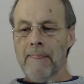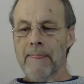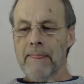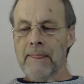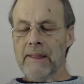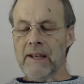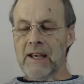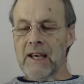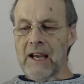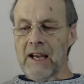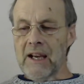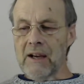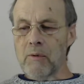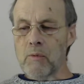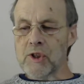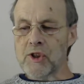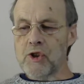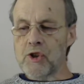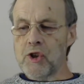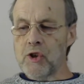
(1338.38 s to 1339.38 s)
The king
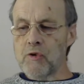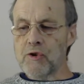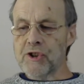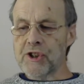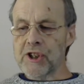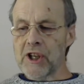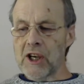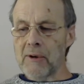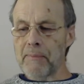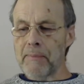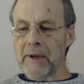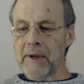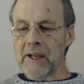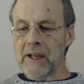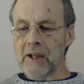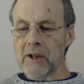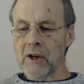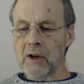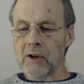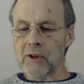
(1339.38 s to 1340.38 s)
was
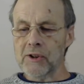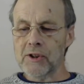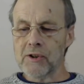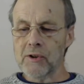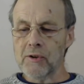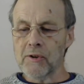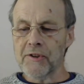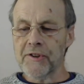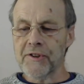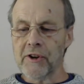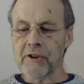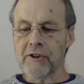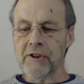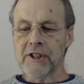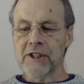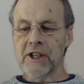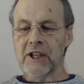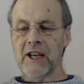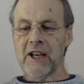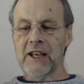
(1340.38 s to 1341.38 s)
usurping God's
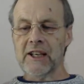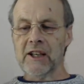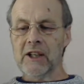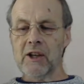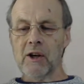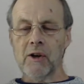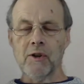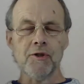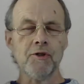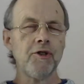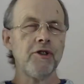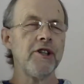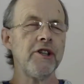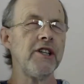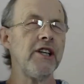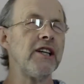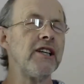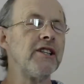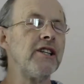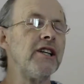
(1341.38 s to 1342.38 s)
authority and
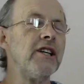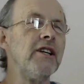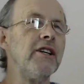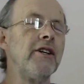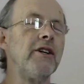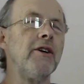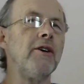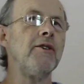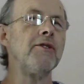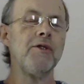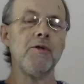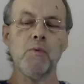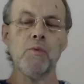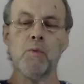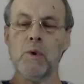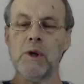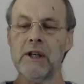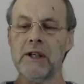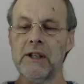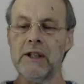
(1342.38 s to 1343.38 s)
contradicting God's
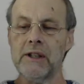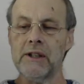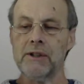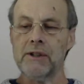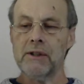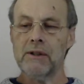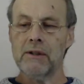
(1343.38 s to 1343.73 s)
word.